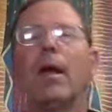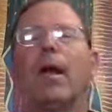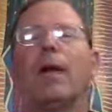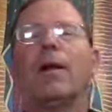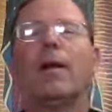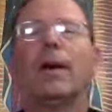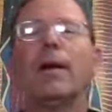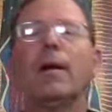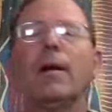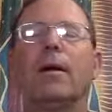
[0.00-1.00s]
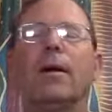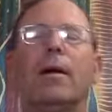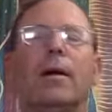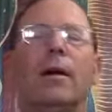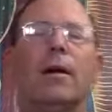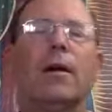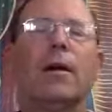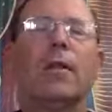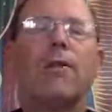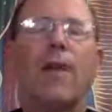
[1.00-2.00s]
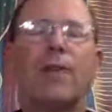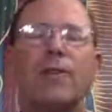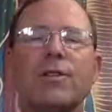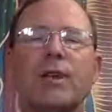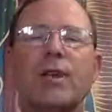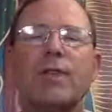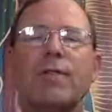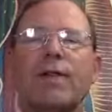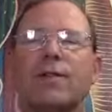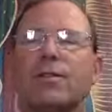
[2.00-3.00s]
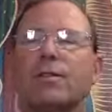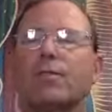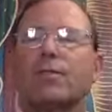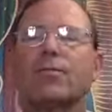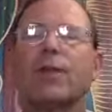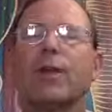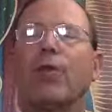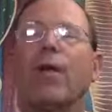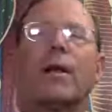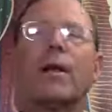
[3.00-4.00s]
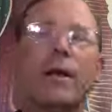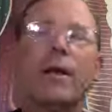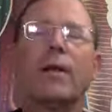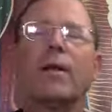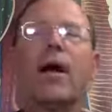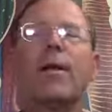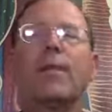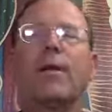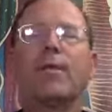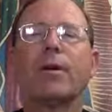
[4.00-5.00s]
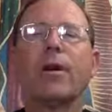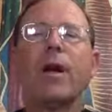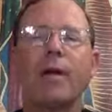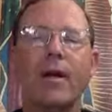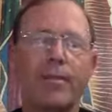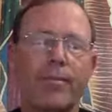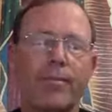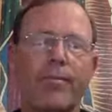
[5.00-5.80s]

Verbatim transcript: And I confess, and I confess pretty quickly, a lot of people are coming.